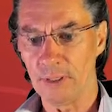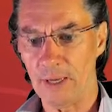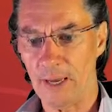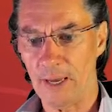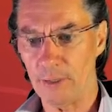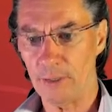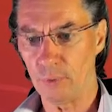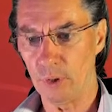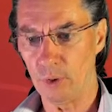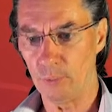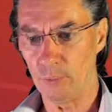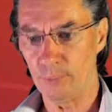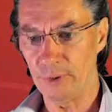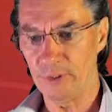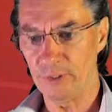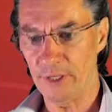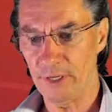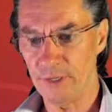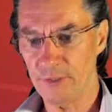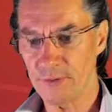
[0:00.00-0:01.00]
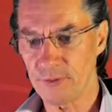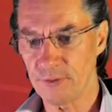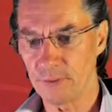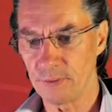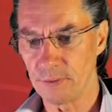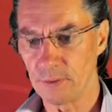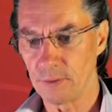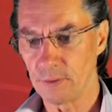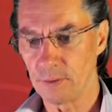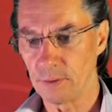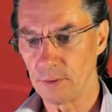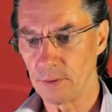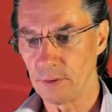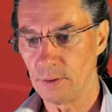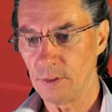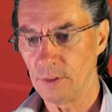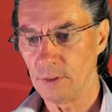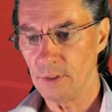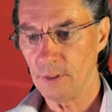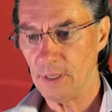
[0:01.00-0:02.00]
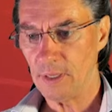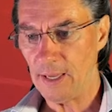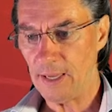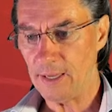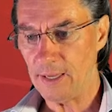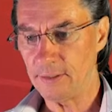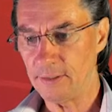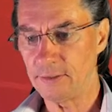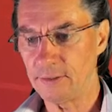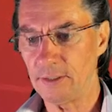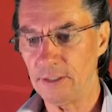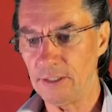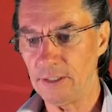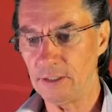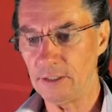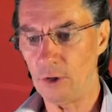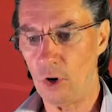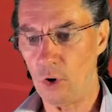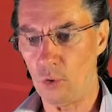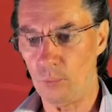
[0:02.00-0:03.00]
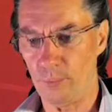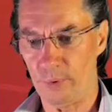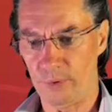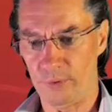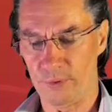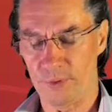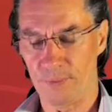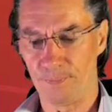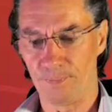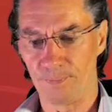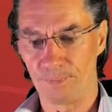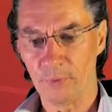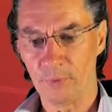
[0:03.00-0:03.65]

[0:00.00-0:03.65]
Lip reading: I will open this and it opens.